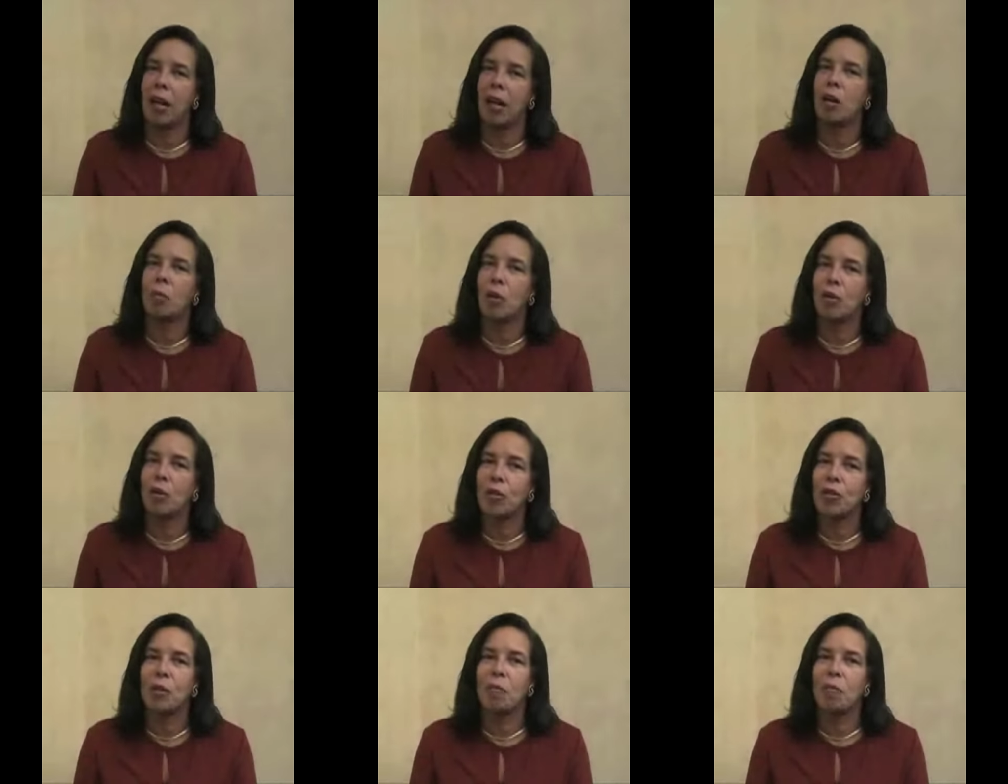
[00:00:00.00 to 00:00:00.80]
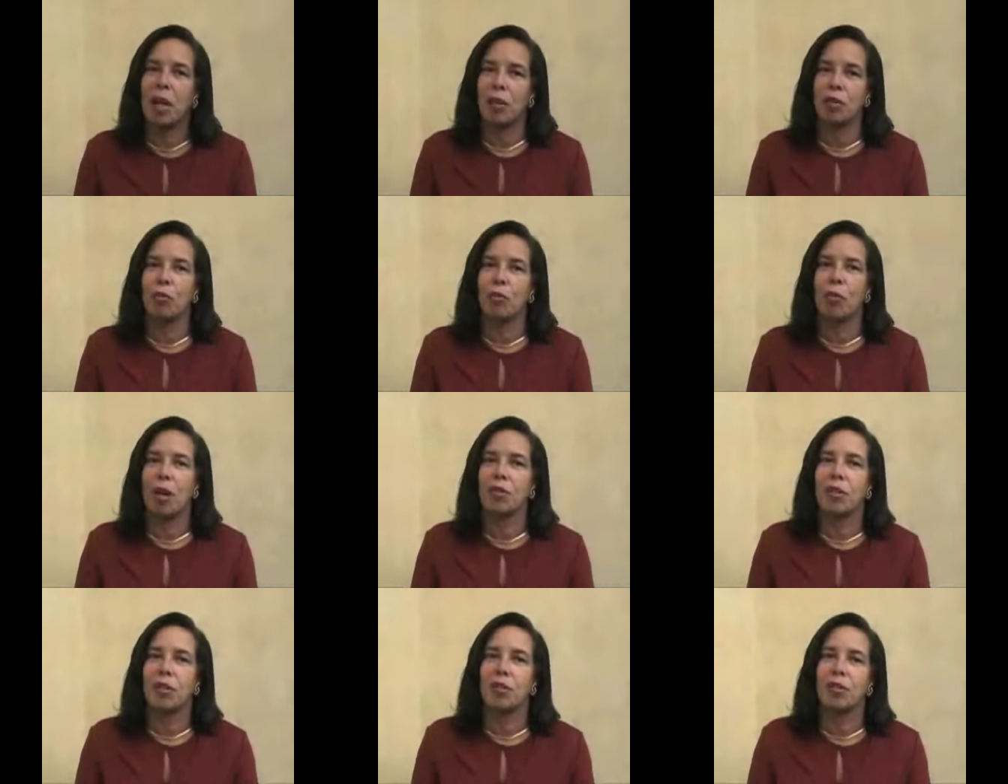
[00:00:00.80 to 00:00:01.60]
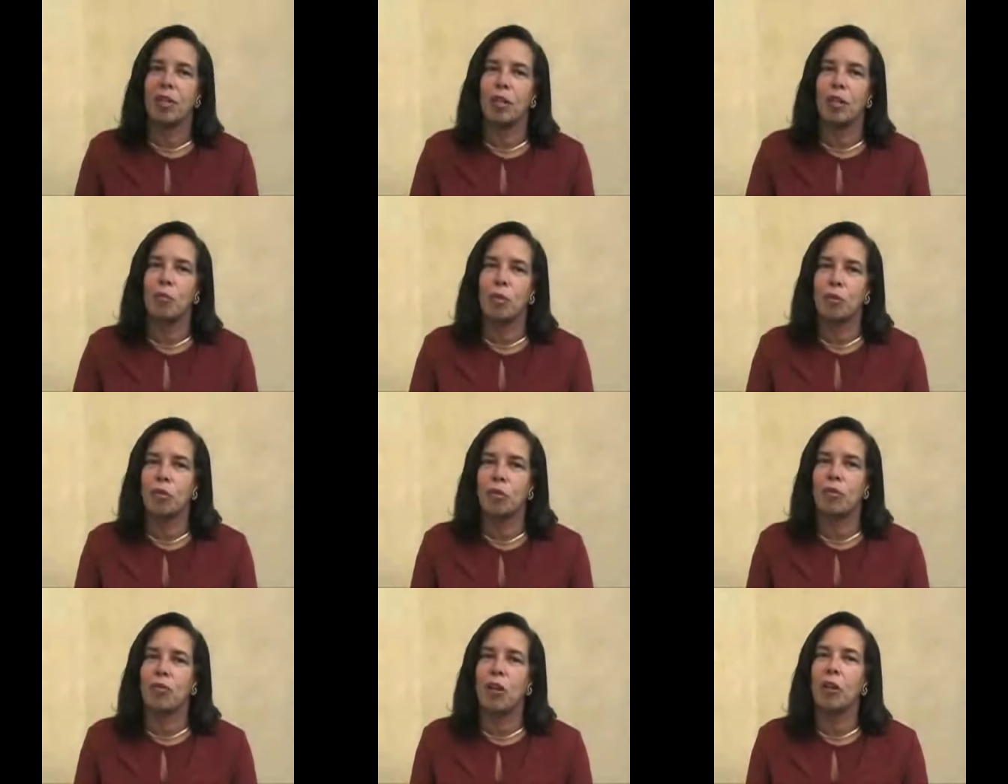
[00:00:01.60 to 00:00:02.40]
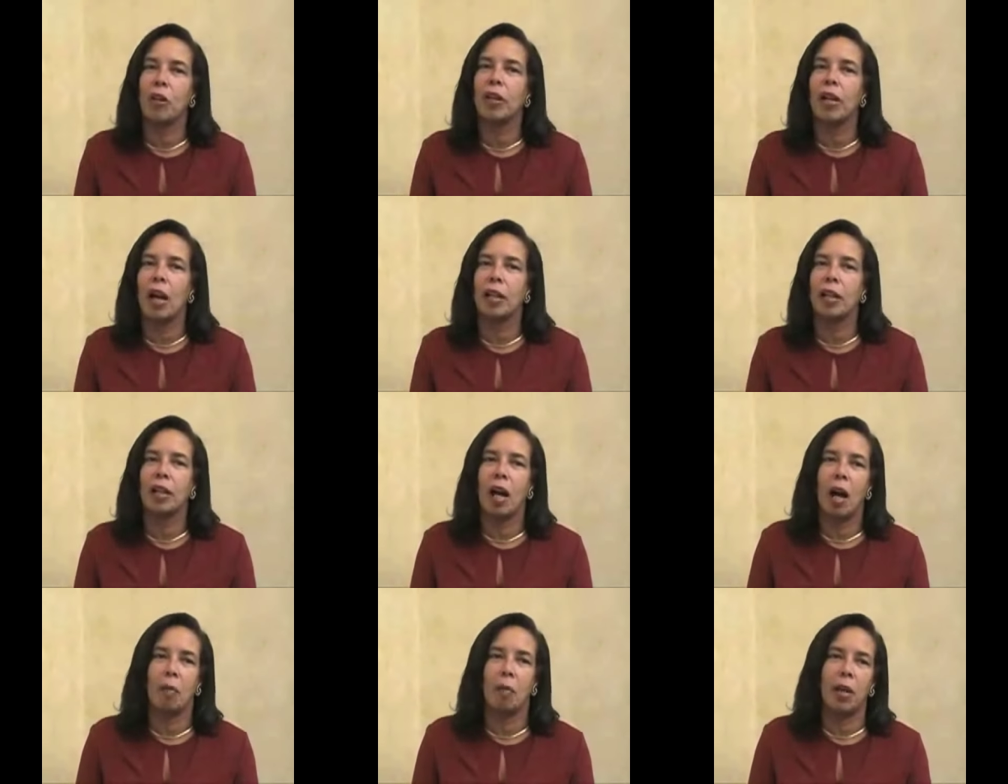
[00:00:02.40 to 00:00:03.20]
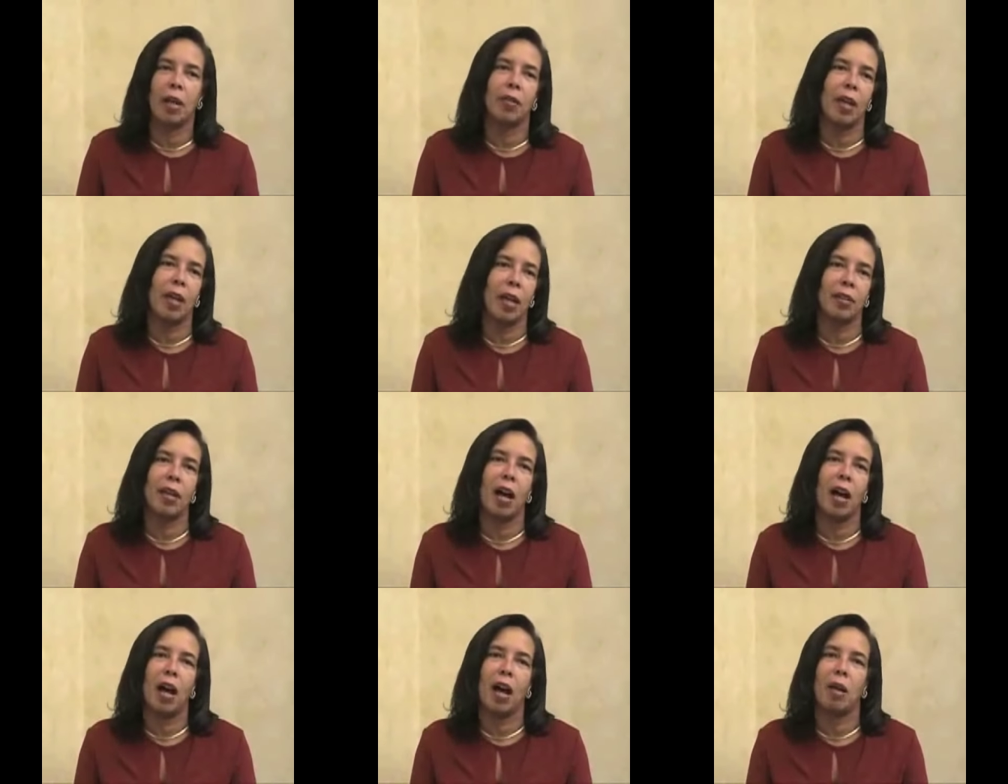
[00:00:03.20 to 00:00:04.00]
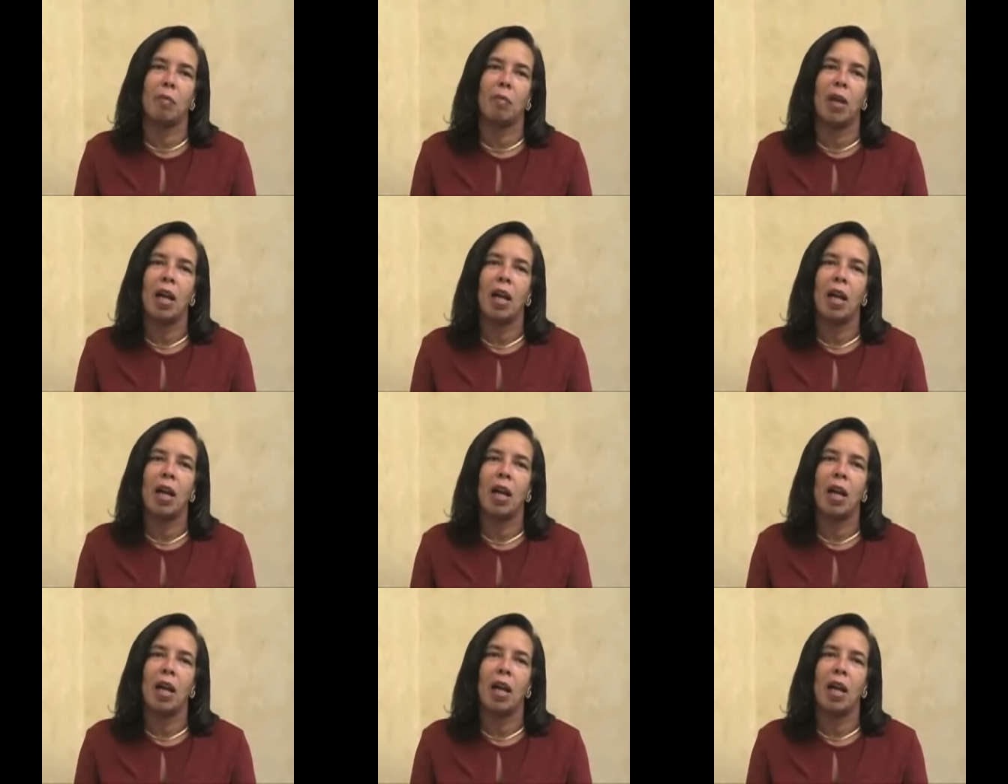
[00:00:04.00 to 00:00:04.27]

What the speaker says: an emergency medicine residency, which was fairly uncommon at that time.